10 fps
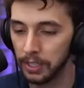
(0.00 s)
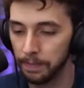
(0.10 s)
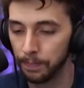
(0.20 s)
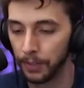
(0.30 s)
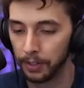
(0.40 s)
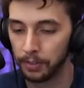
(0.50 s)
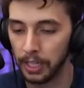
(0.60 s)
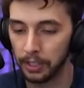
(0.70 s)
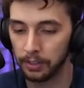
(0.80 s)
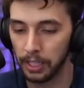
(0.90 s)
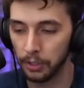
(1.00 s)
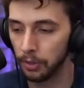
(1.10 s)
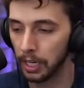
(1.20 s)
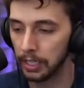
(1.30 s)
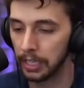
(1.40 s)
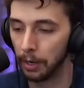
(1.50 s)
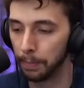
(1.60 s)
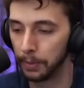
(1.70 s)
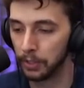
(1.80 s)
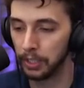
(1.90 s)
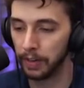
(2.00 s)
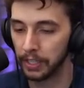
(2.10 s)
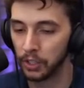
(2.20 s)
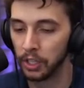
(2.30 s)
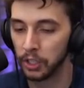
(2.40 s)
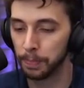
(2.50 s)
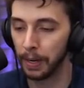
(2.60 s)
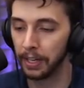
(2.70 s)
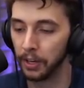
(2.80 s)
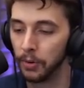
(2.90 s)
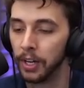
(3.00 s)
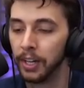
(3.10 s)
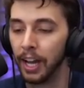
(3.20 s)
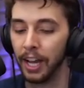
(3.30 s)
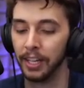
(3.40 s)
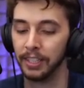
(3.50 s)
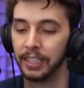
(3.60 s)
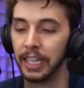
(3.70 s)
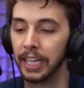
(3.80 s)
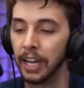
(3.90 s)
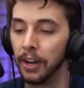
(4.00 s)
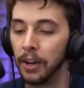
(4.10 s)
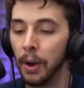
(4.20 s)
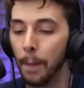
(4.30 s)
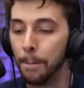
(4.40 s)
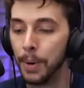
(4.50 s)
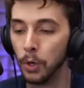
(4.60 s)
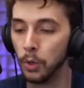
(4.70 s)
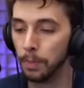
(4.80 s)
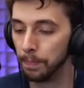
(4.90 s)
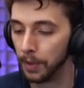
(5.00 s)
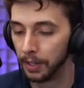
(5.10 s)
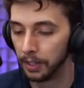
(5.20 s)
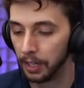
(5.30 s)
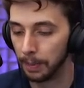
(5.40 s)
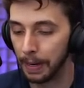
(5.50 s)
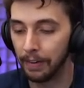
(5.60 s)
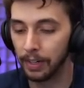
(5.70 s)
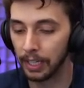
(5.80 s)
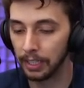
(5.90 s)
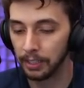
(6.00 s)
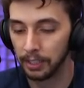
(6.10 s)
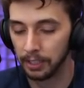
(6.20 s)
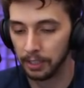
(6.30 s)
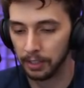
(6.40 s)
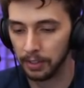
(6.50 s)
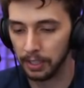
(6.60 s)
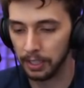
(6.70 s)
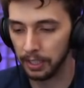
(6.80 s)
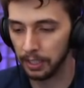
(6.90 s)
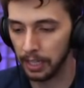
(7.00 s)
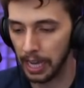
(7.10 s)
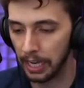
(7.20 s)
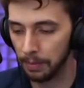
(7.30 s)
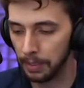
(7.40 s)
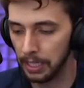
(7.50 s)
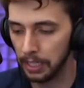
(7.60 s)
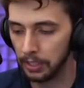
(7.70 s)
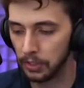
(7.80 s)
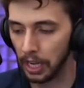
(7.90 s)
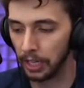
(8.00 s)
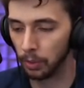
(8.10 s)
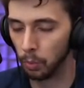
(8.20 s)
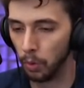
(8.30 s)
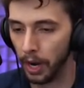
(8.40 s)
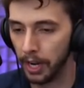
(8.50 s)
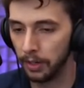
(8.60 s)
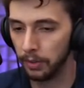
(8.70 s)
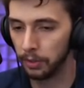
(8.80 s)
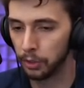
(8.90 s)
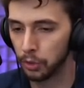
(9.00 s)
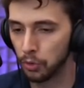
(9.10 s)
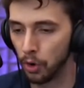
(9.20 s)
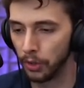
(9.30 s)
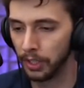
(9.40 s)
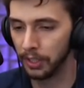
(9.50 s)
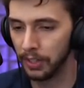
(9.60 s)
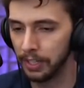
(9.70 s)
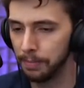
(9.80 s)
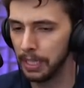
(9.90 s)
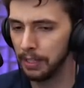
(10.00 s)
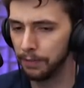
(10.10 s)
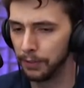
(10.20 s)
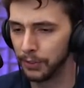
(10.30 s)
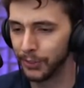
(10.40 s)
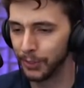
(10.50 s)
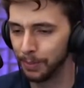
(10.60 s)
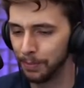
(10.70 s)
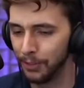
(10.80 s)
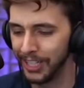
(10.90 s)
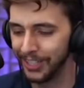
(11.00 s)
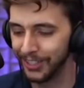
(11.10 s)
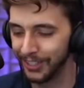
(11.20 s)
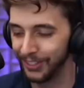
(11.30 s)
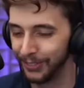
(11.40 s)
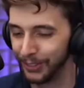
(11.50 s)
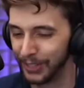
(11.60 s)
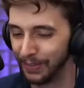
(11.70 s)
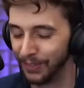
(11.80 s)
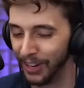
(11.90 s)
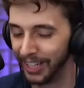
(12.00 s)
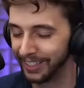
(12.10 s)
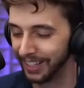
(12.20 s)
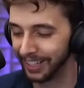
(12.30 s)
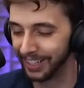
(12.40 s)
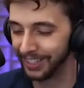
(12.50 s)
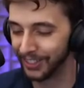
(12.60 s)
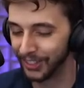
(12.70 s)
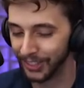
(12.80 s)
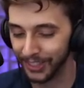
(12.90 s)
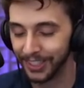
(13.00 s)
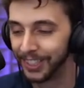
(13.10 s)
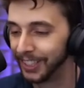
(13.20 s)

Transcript: in, take take you guys out, put T-Rex, Spino, and Giga. Boom! And apparently the enemy is like way stronger than me for some reason, which I'm not exactly sure.